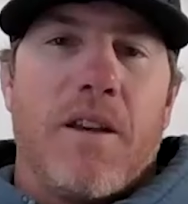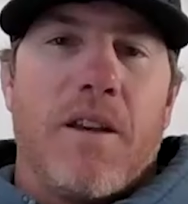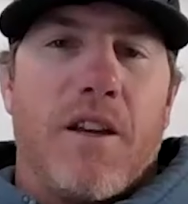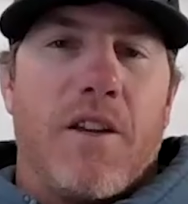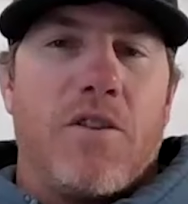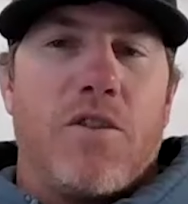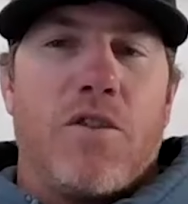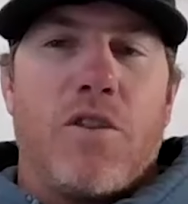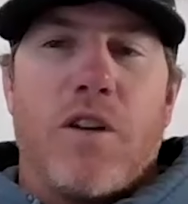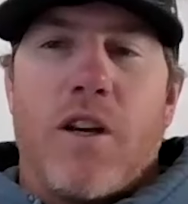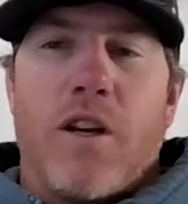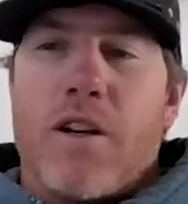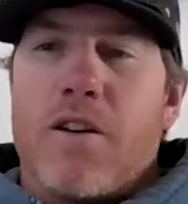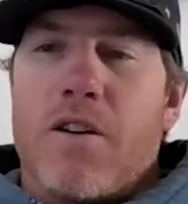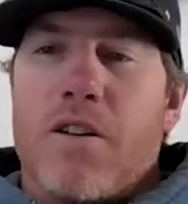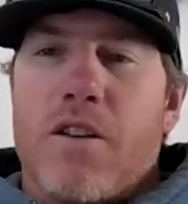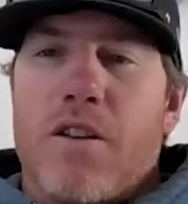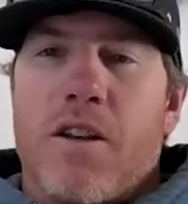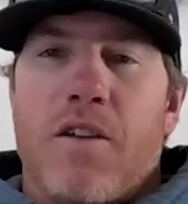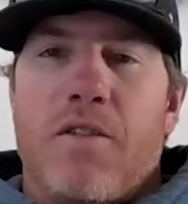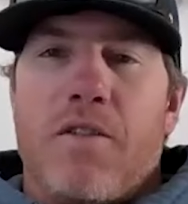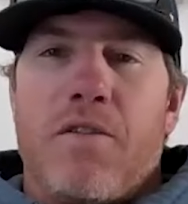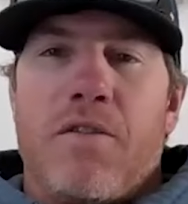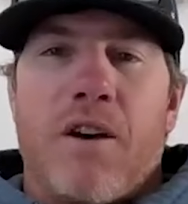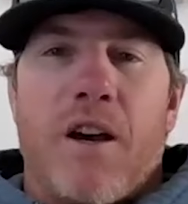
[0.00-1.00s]
it's
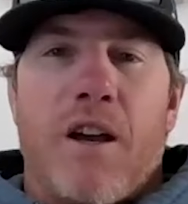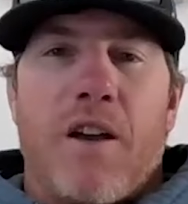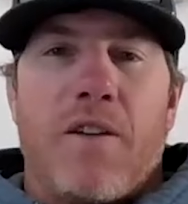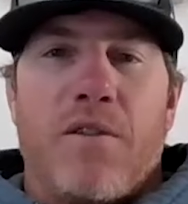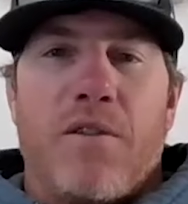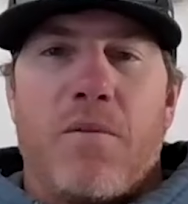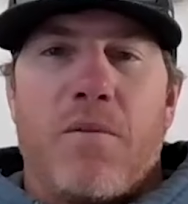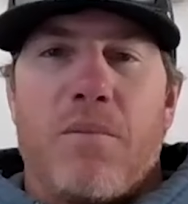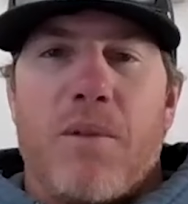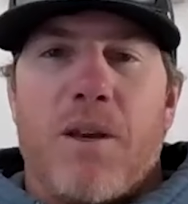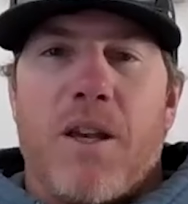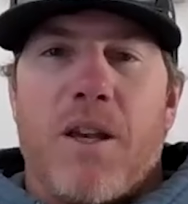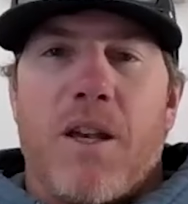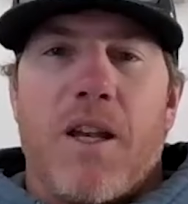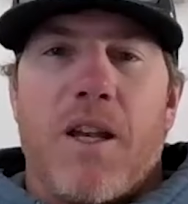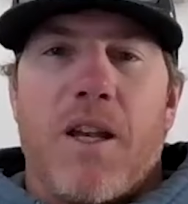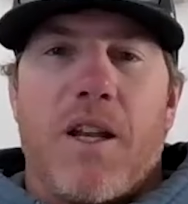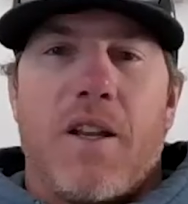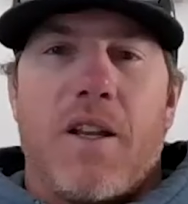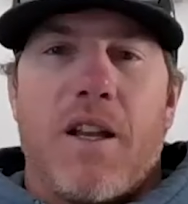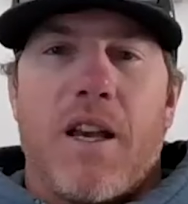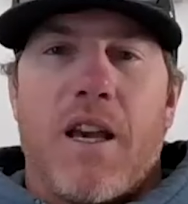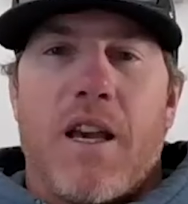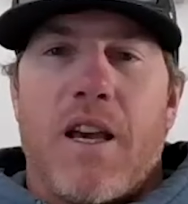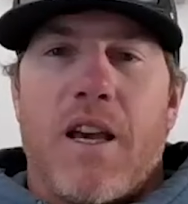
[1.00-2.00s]
generally a fight from
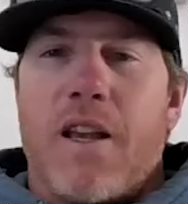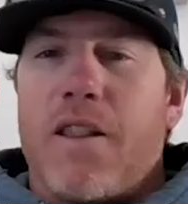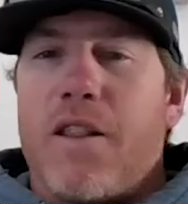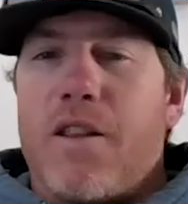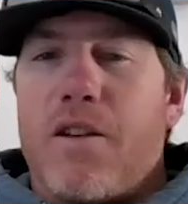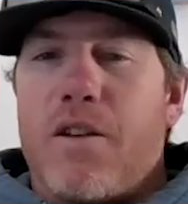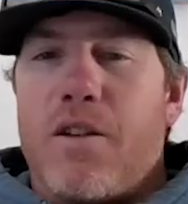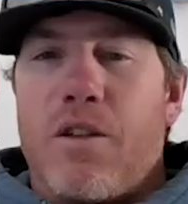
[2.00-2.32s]
beginning to end.